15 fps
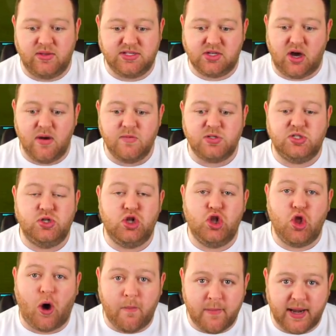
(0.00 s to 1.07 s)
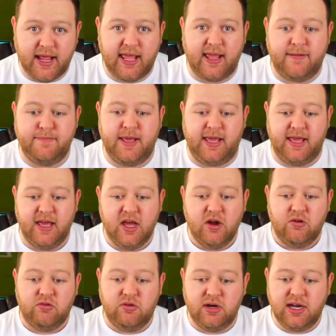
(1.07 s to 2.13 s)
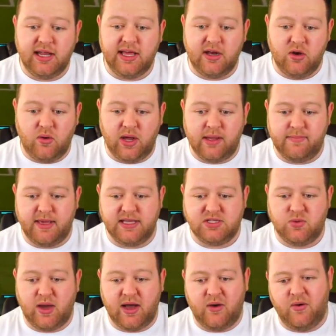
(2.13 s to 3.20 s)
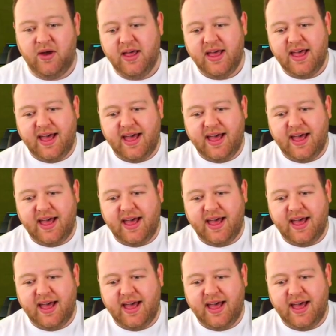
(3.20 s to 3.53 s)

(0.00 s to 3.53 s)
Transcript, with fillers: This guy was dominating me, really annoying me as well.